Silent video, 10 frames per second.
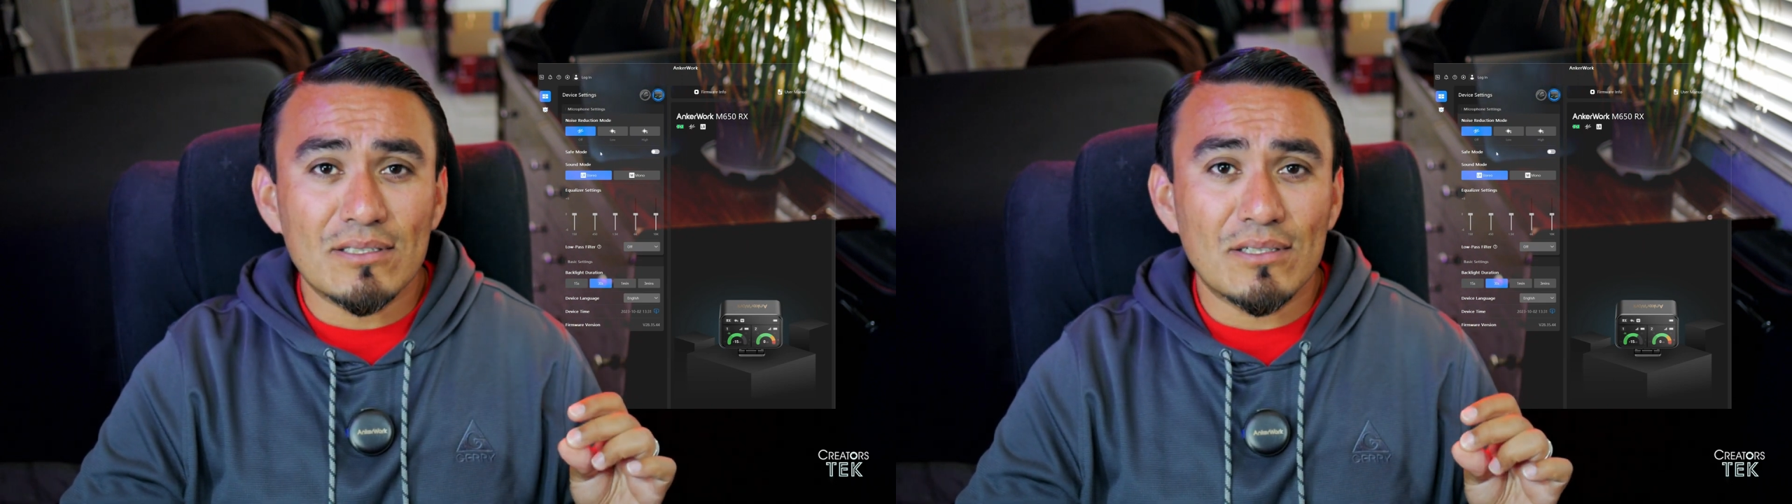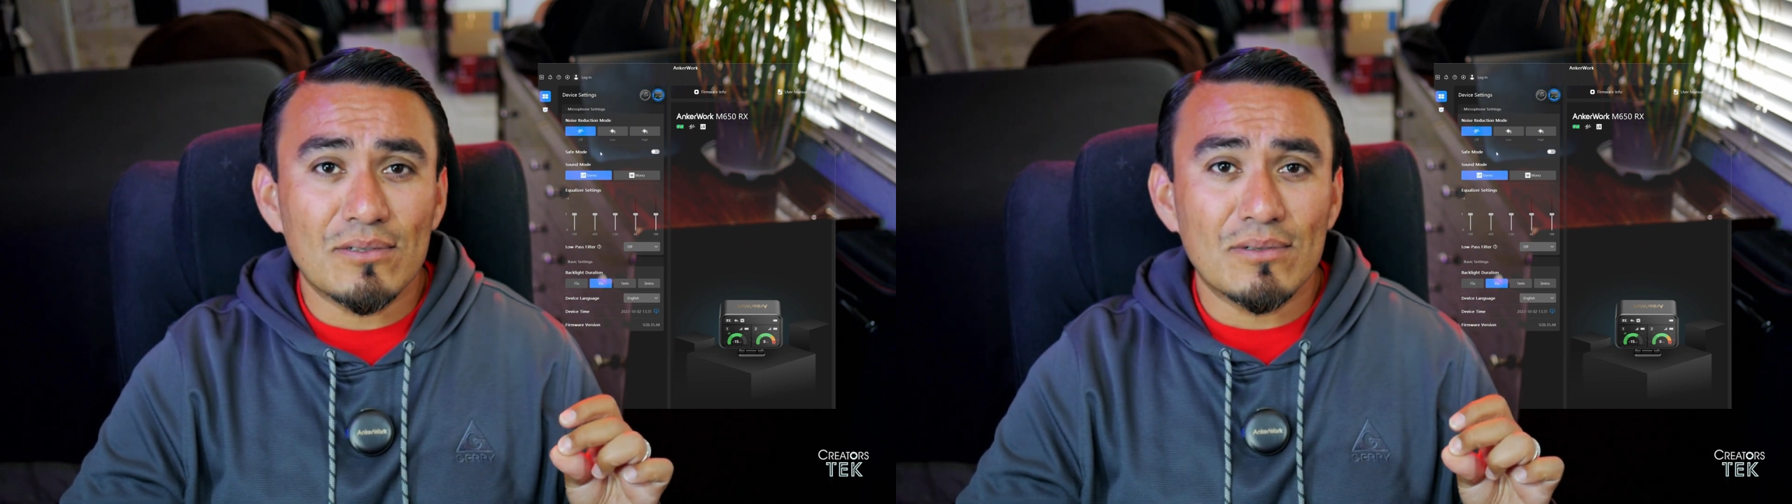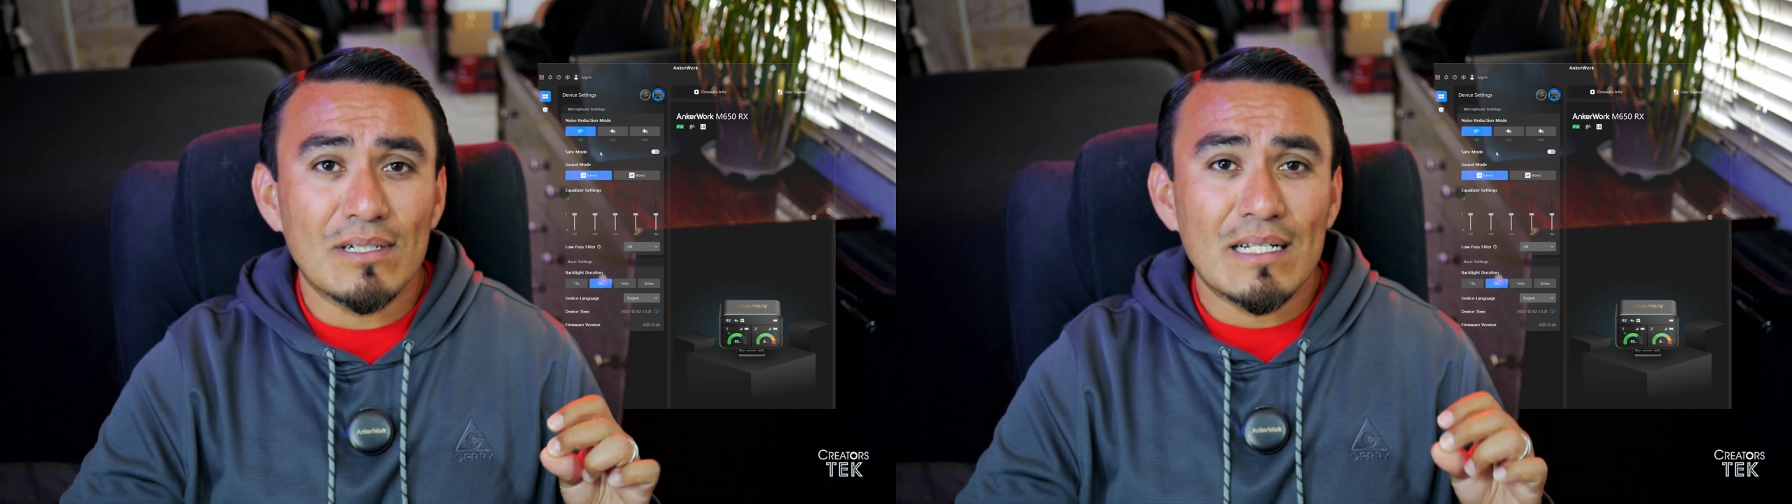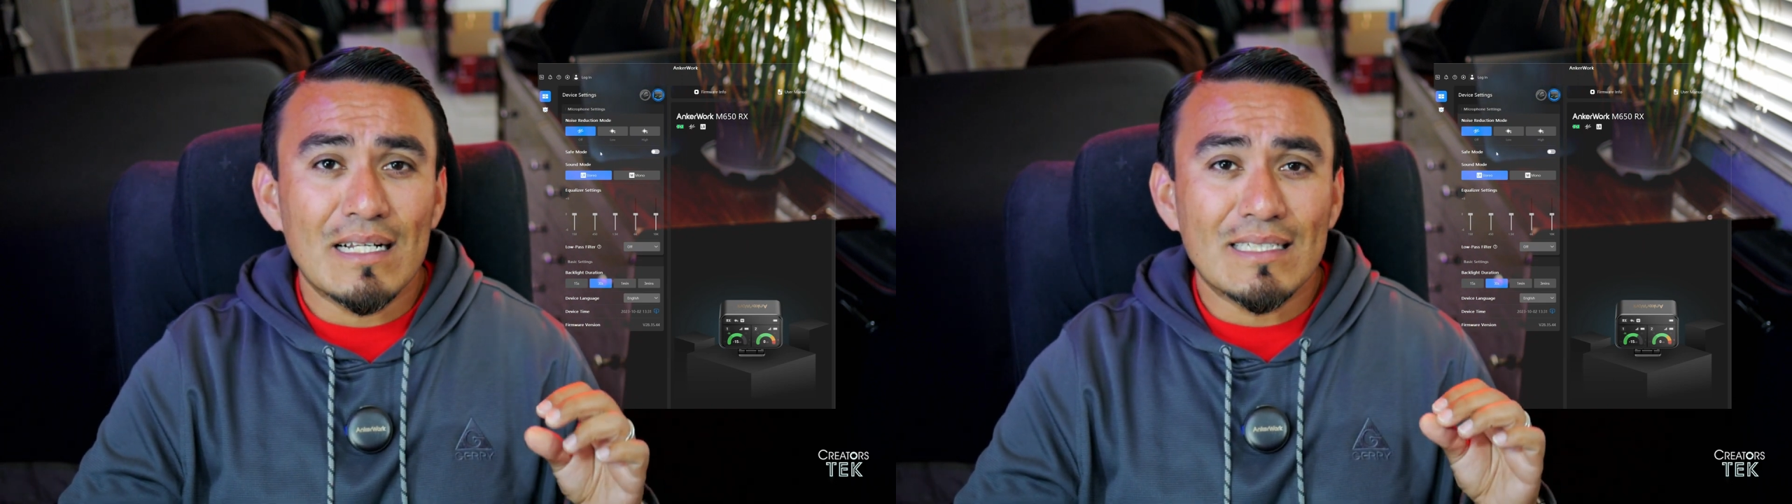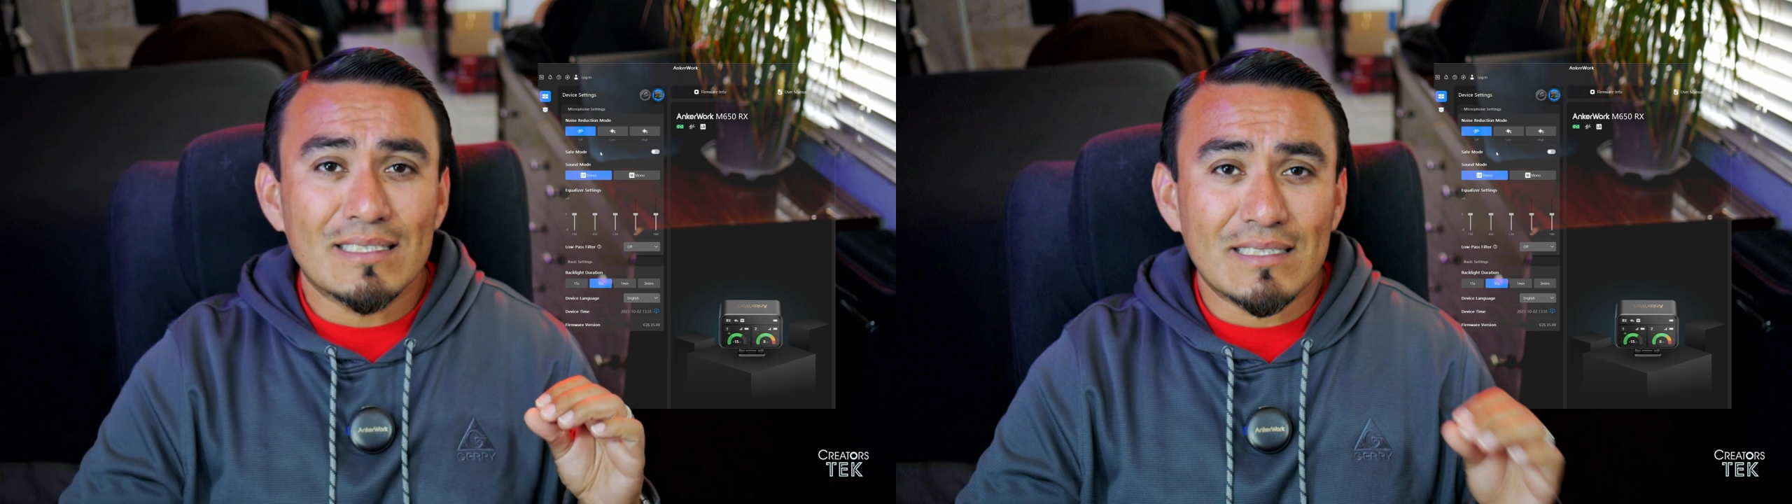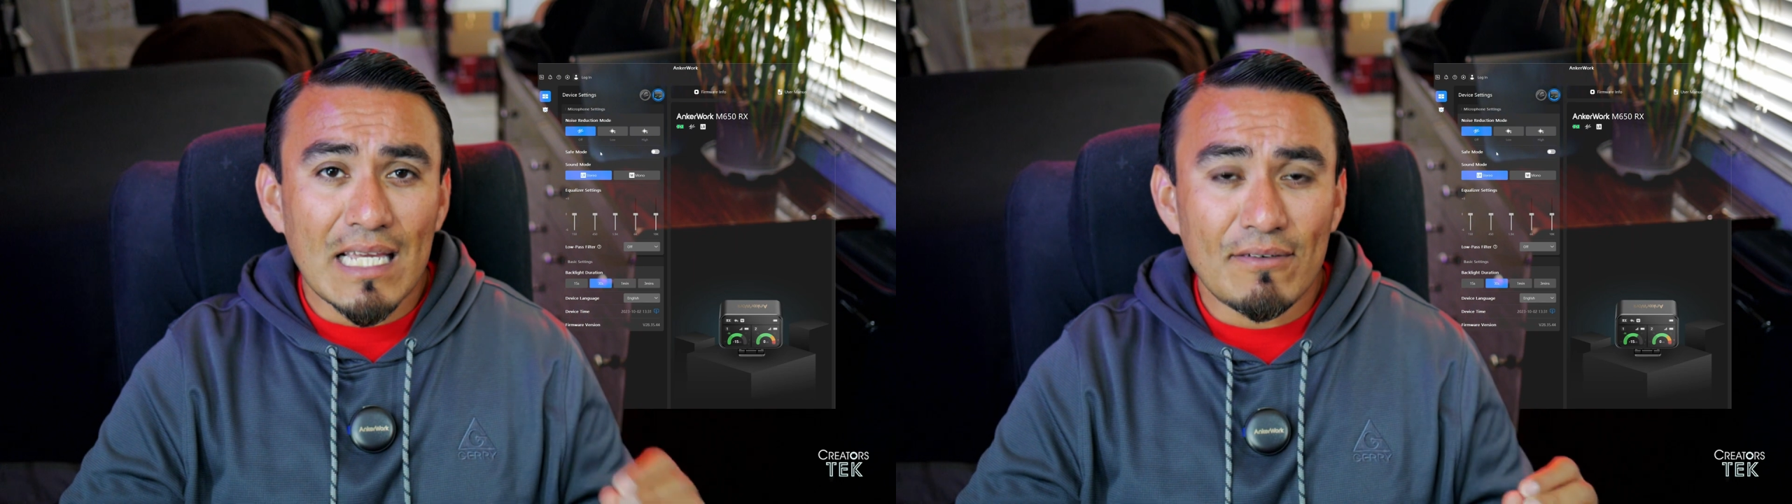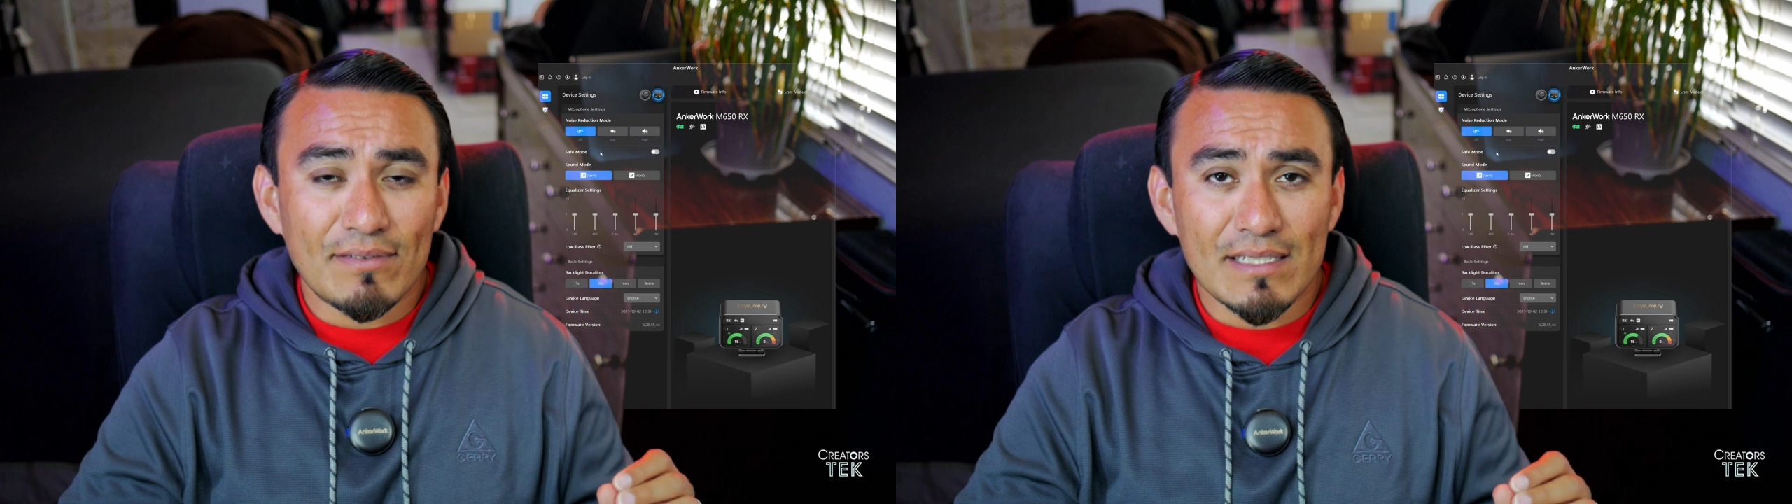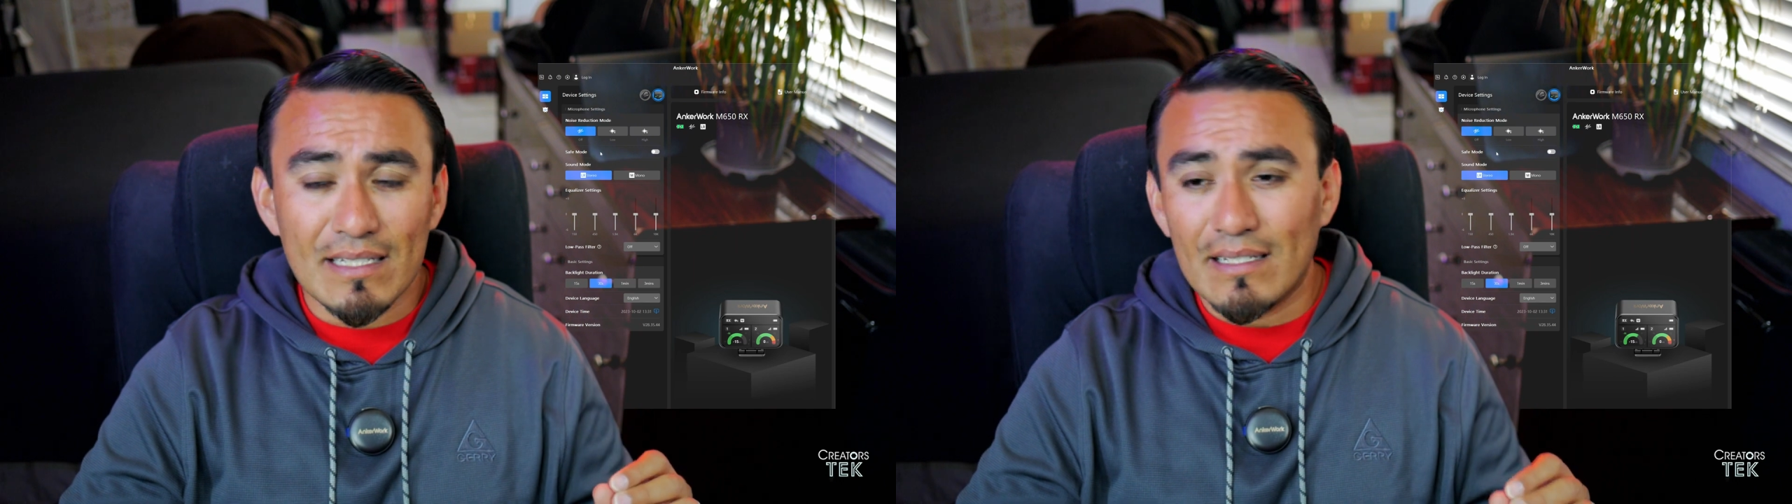you safety